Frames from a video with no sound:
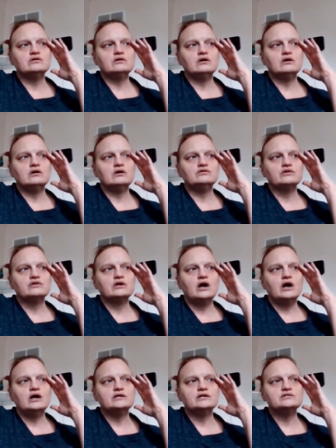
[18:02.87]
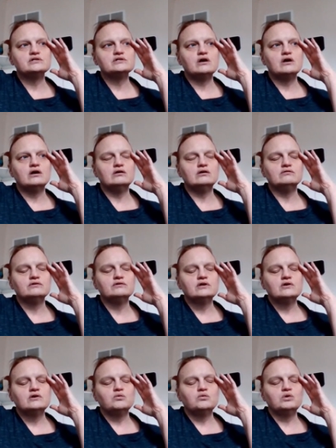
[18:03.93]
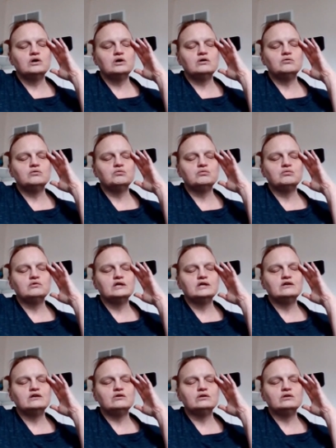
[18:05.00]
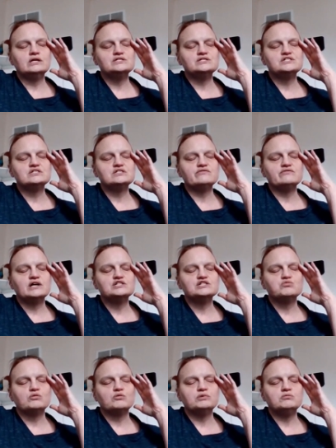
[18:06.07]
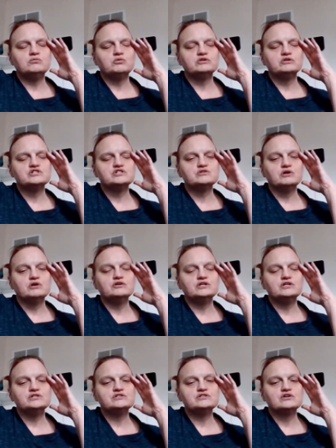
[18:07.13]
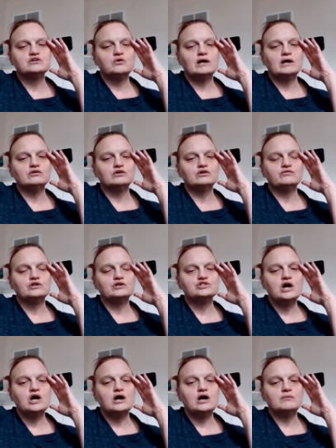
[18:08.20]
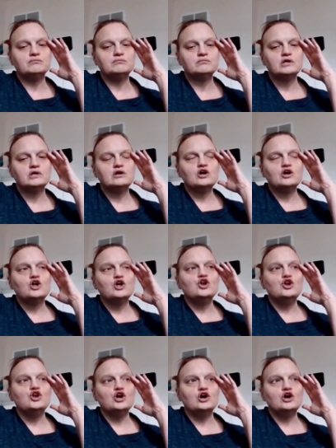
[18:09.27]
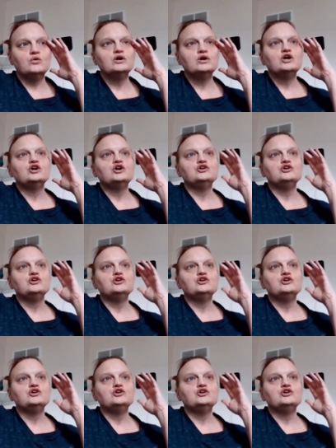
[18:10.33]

it under the guise of, well, it'll incentivize more people with disabilities to go out and look for a job. No,